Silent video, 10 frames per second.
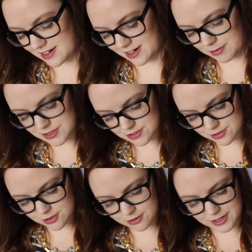I'm also
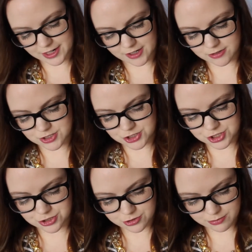throwing out
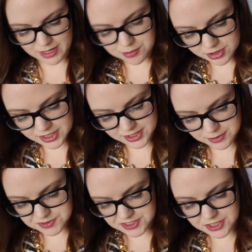2 Maybelline
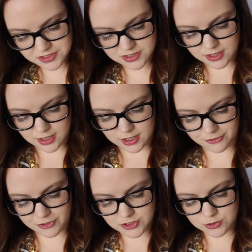lipsticks.
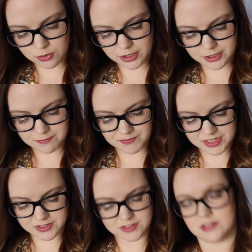The first one
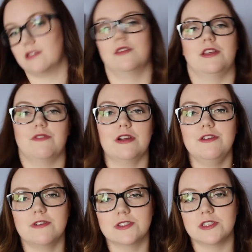is the very
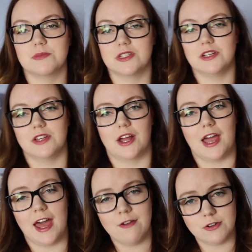first lipstick that I
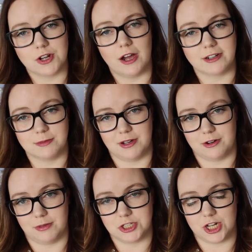ever talked about
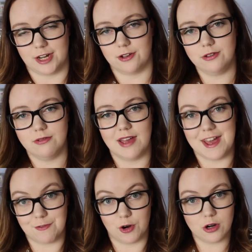on my channel,
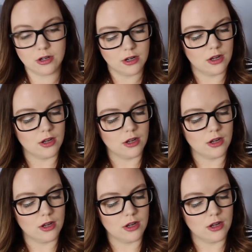ever.